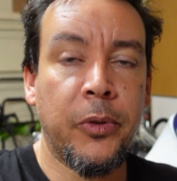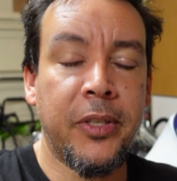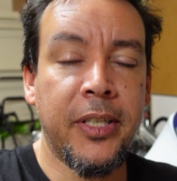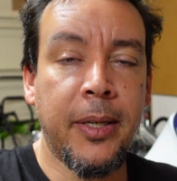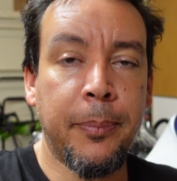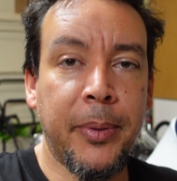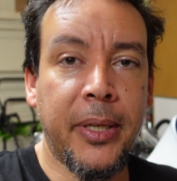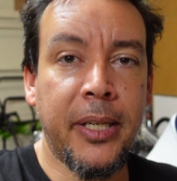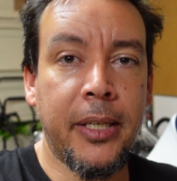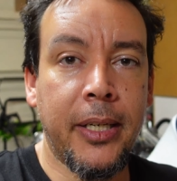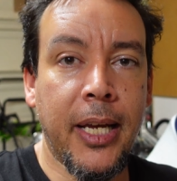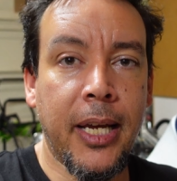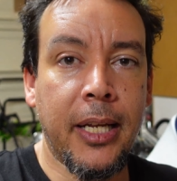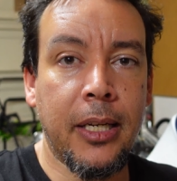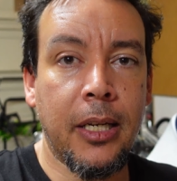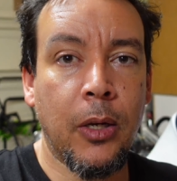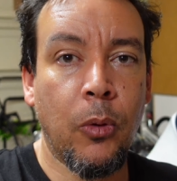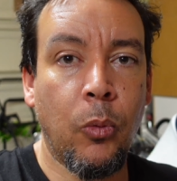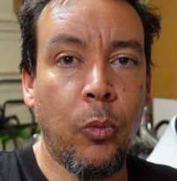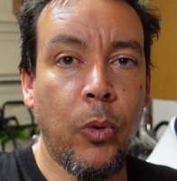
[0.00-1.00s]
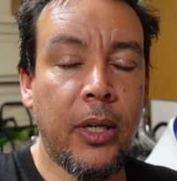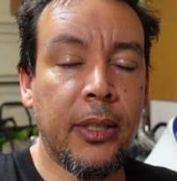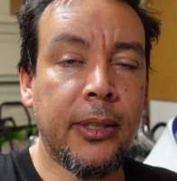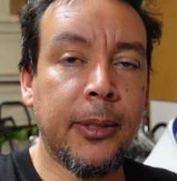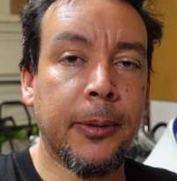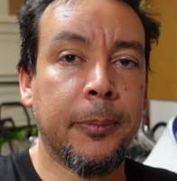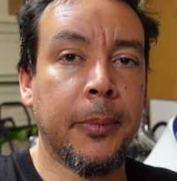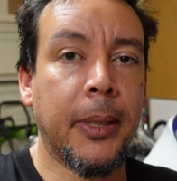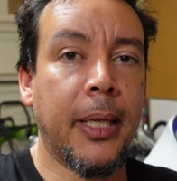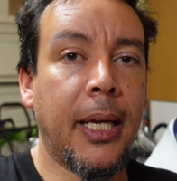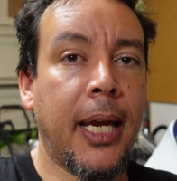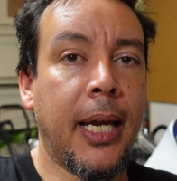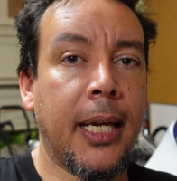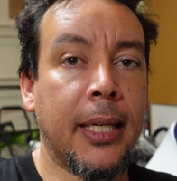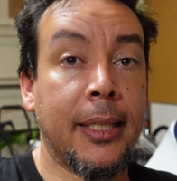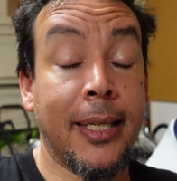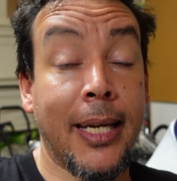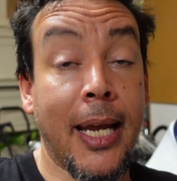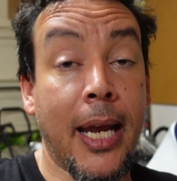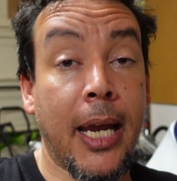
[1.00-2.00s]
What's up, Internet? Welcome.
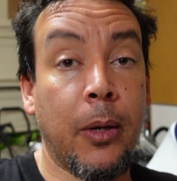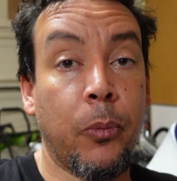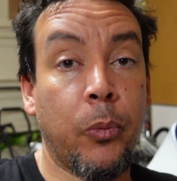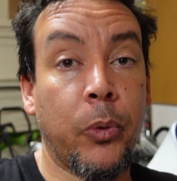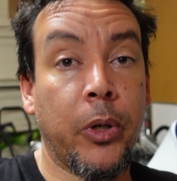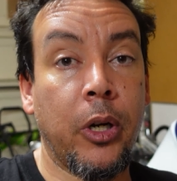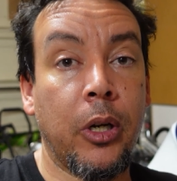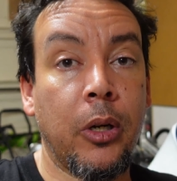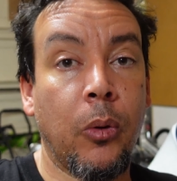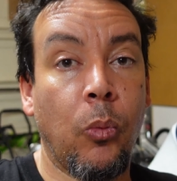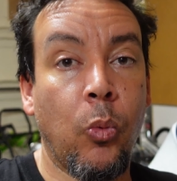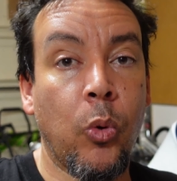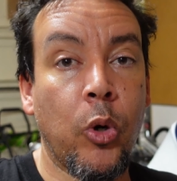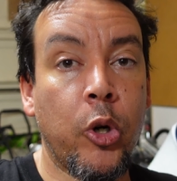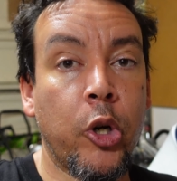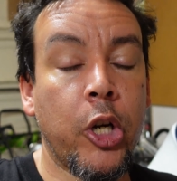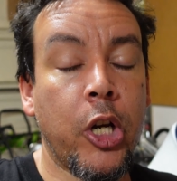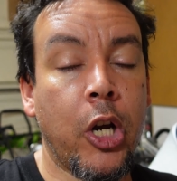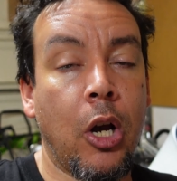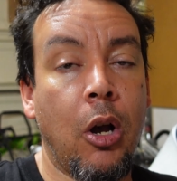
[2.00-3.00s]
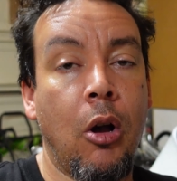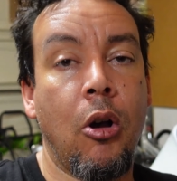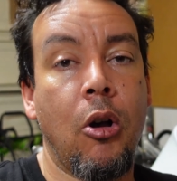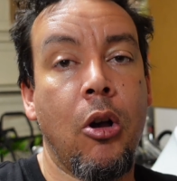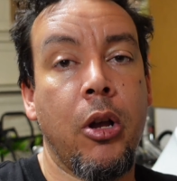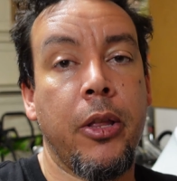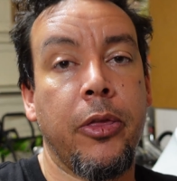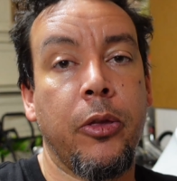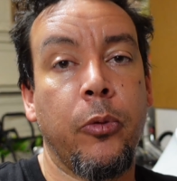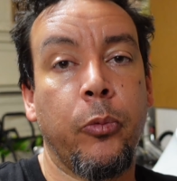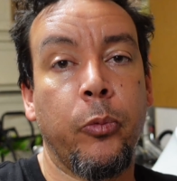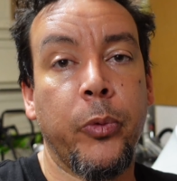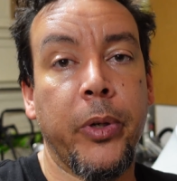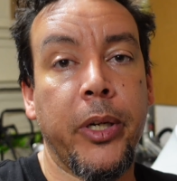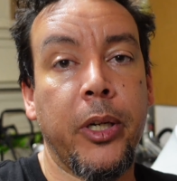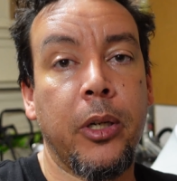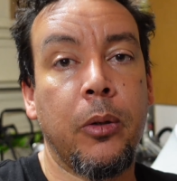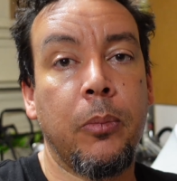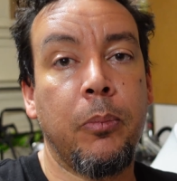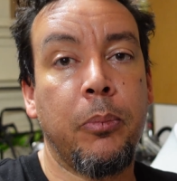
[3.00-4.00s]
And today we're going to work on the
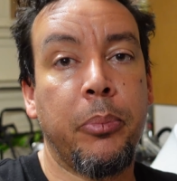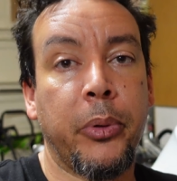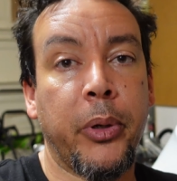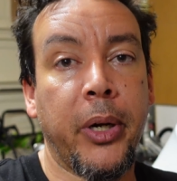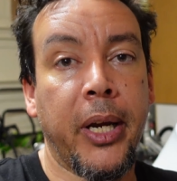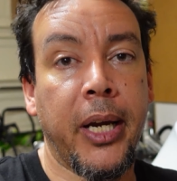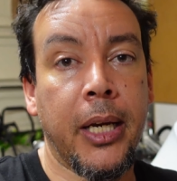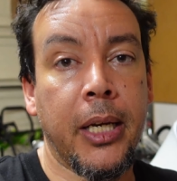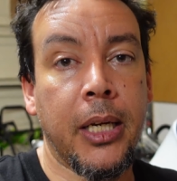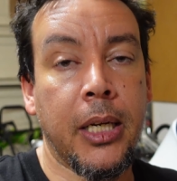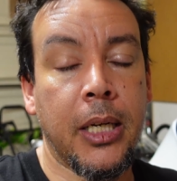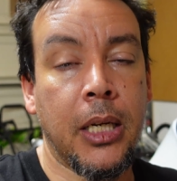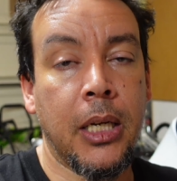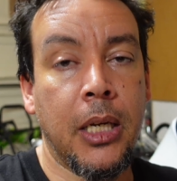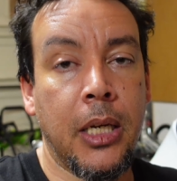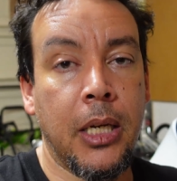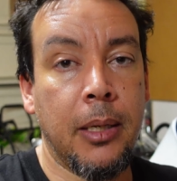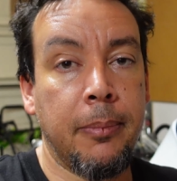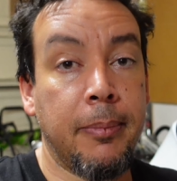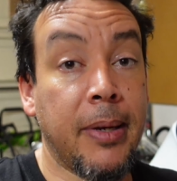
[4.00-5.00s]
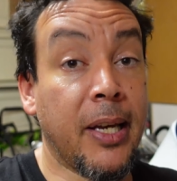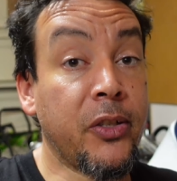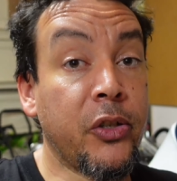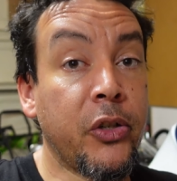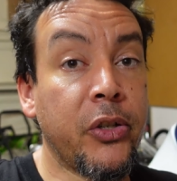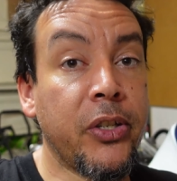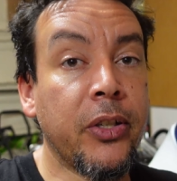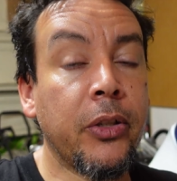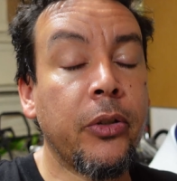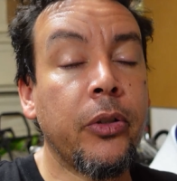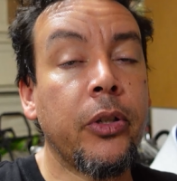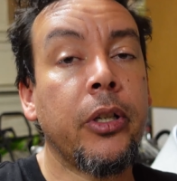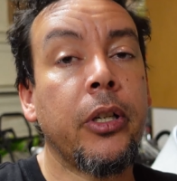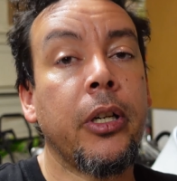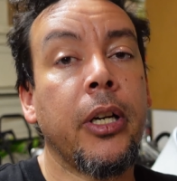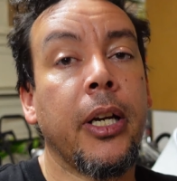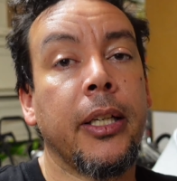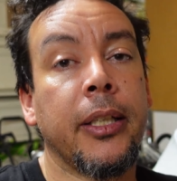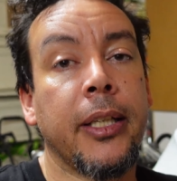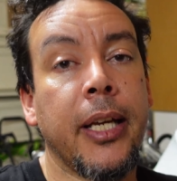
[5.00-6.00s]
rear brake master
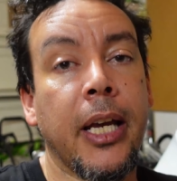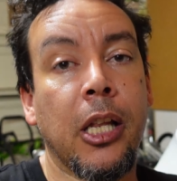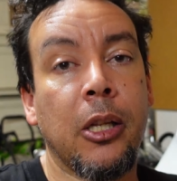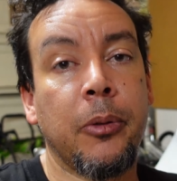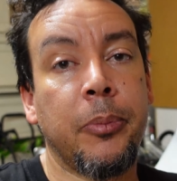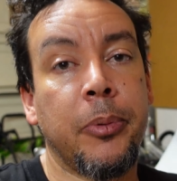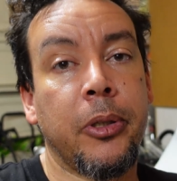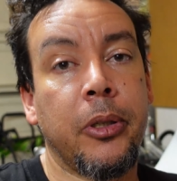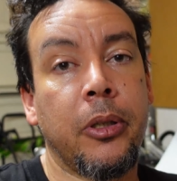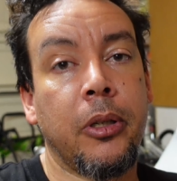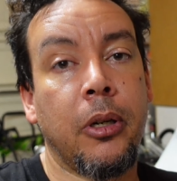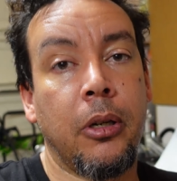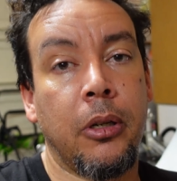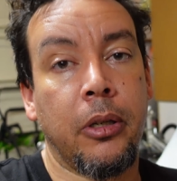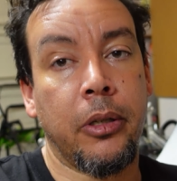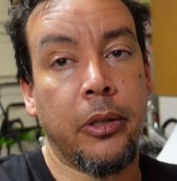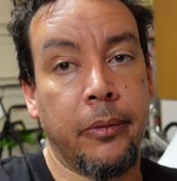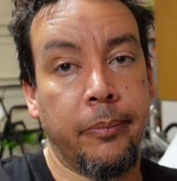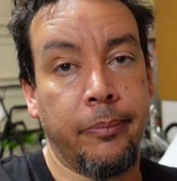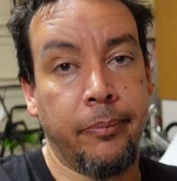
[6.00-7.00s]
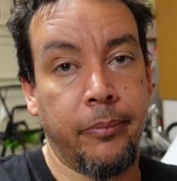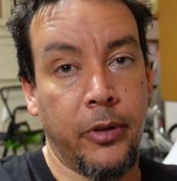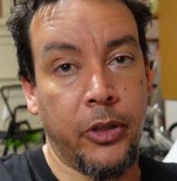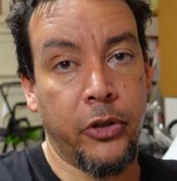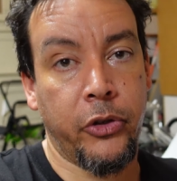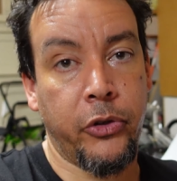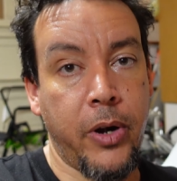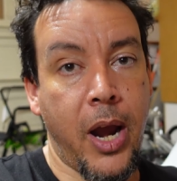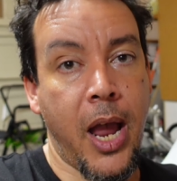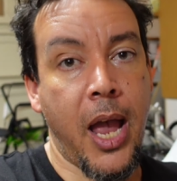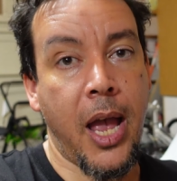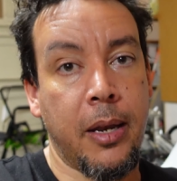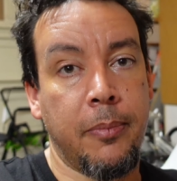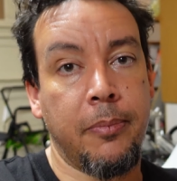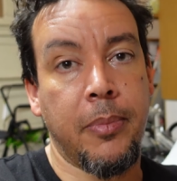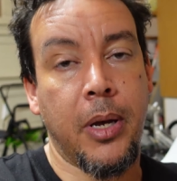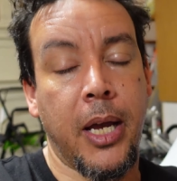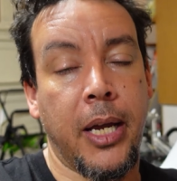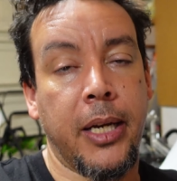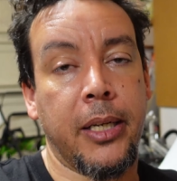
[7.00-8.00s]
cylinder and caliper on the
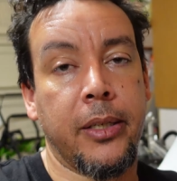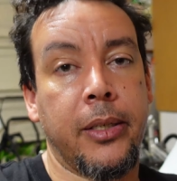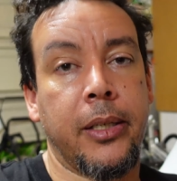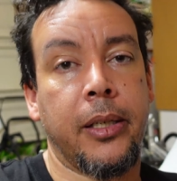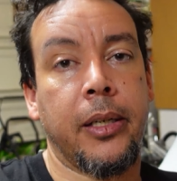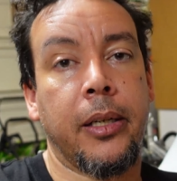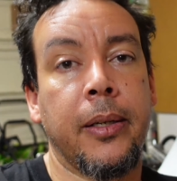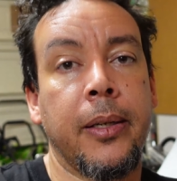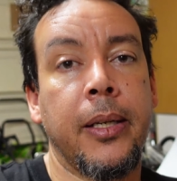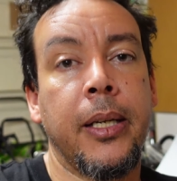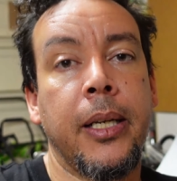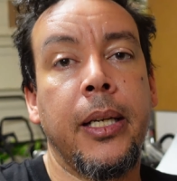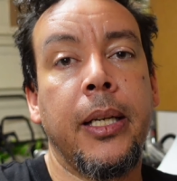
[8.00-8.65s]
shroud behind us here.